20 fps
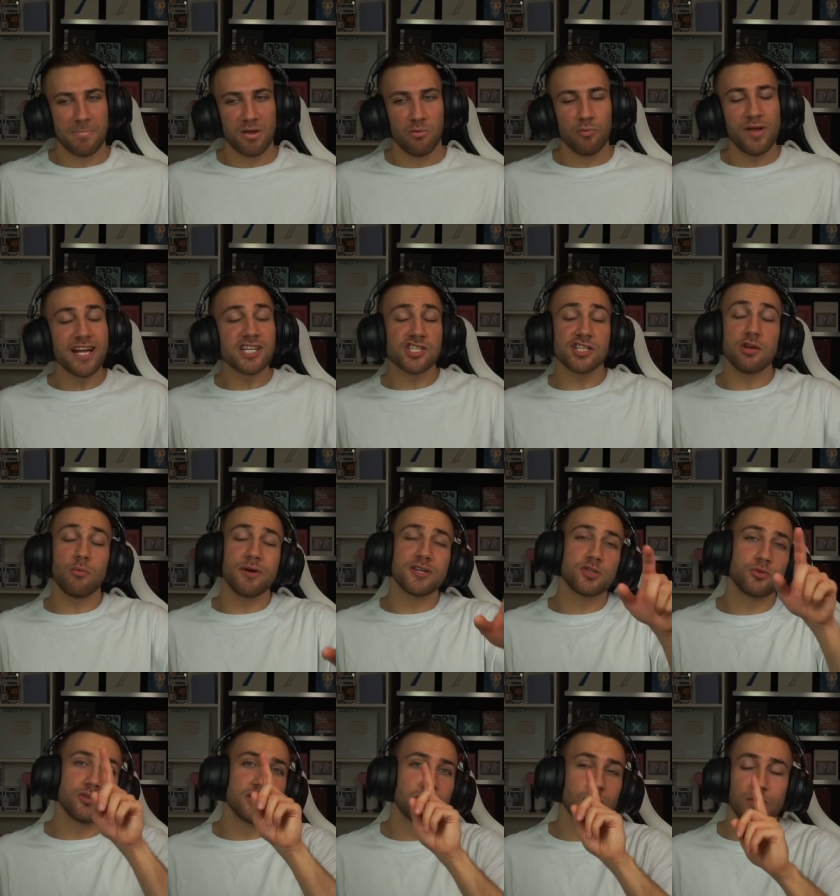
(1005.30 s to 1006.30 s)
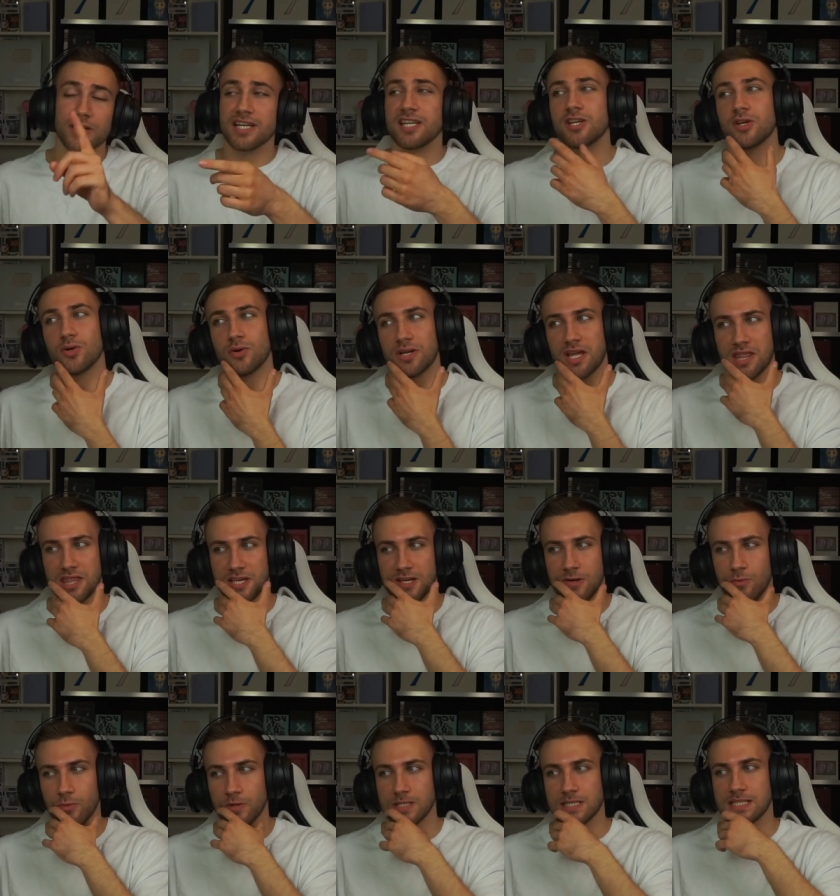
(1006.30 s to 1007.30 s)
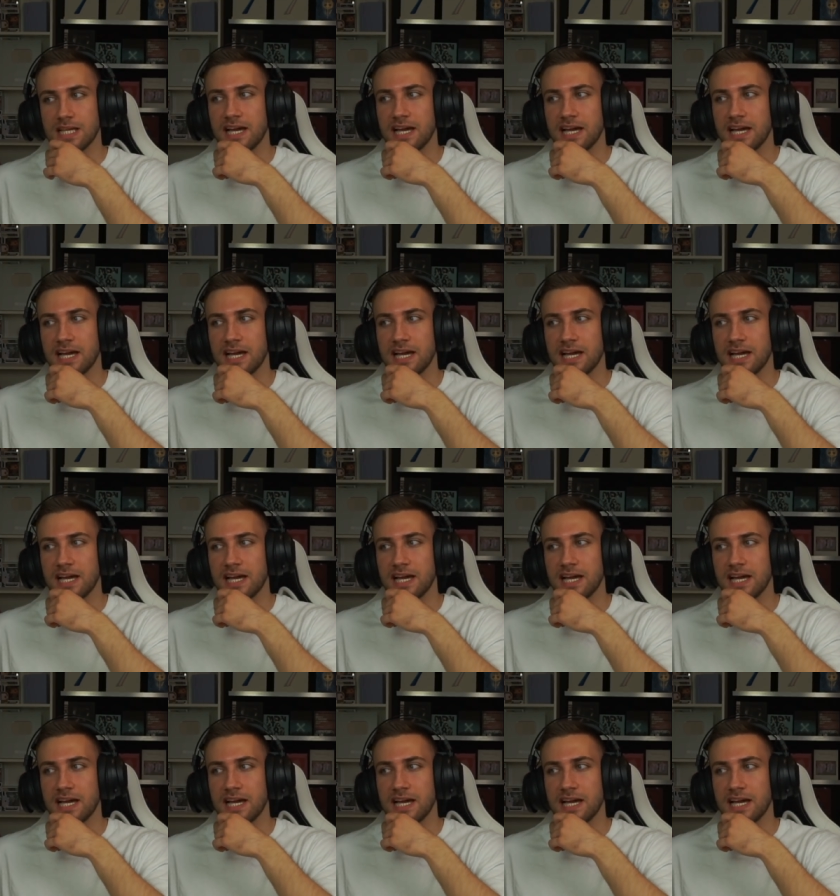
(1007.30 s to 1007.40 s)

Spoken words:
we actually were doing really good at the quiz.